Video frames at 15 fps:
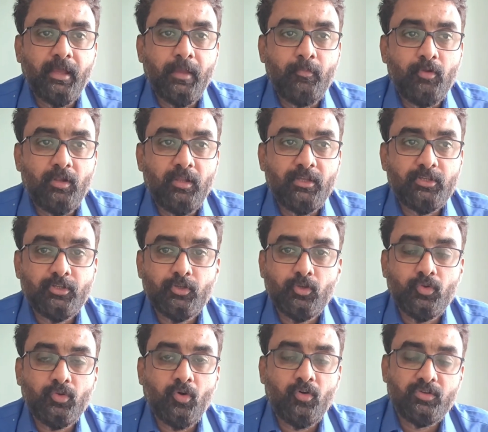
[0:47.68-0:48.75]

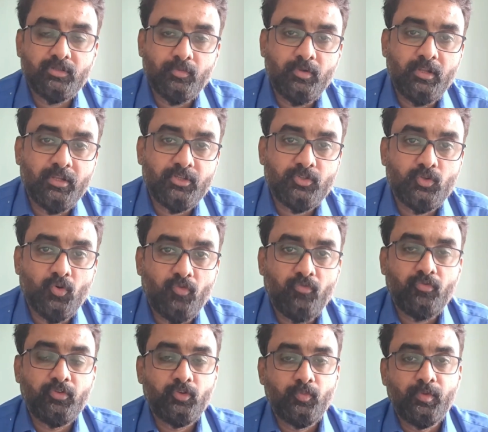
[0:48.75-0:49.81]
emulation or simulation
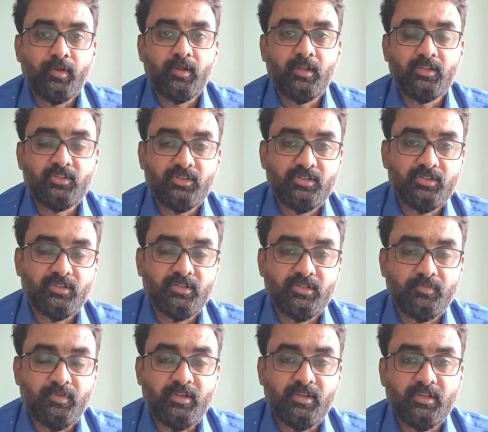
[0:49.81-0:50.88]
of human intelligence, and
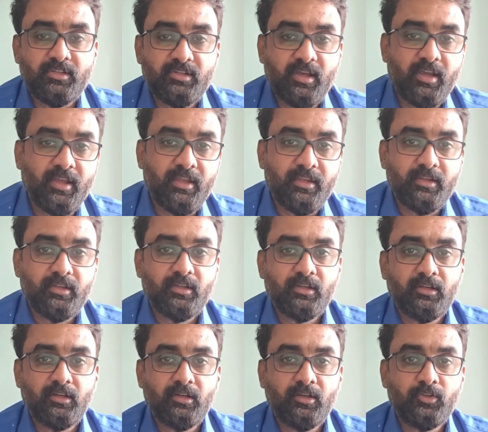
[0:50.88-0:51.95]
it's been designed
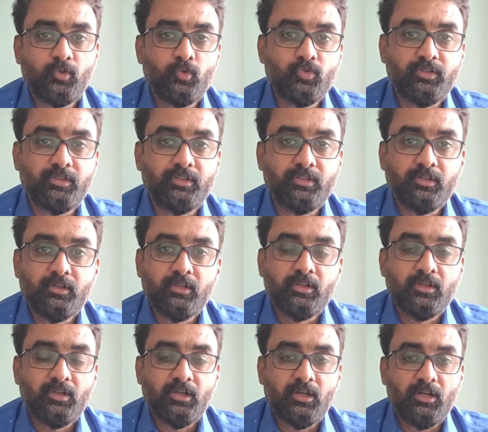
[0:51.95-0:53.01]
using
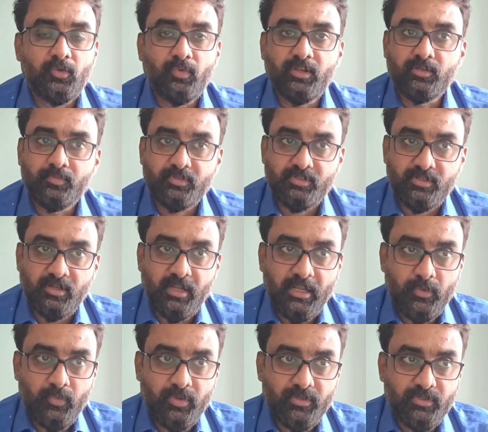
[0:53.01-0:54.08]
various machine
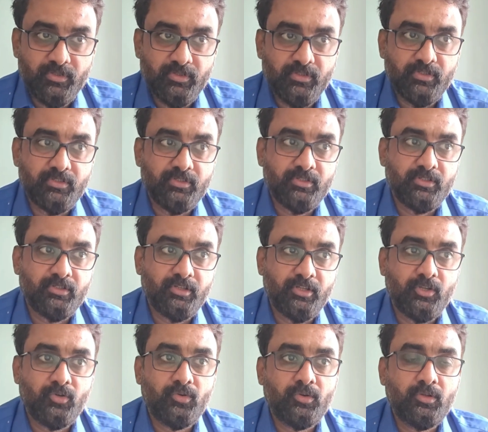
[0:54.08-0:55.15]
languages,
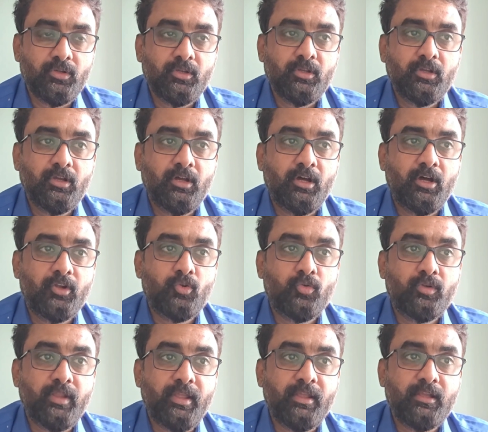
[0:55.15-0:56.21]

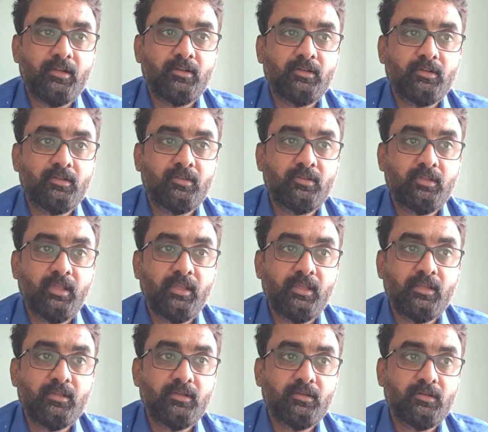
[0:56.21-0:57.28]
to
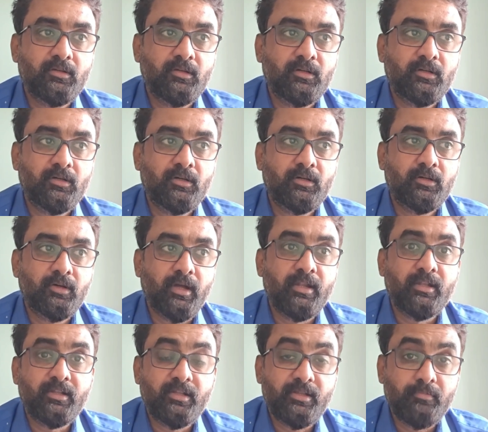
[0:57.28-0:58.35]
think
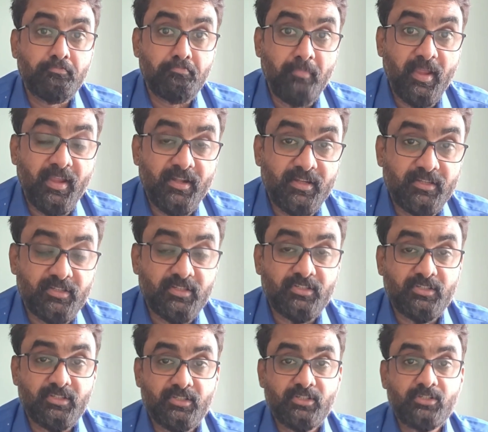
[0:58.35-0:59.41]
and make
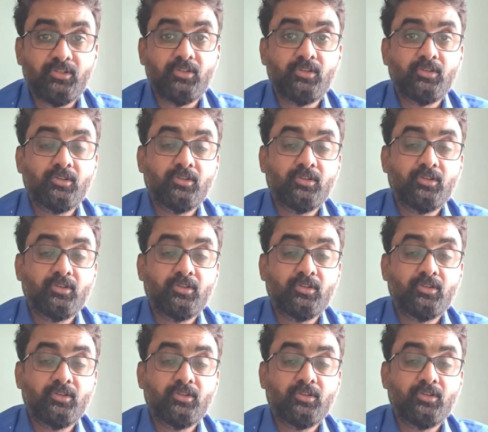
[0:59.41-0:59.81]
decisions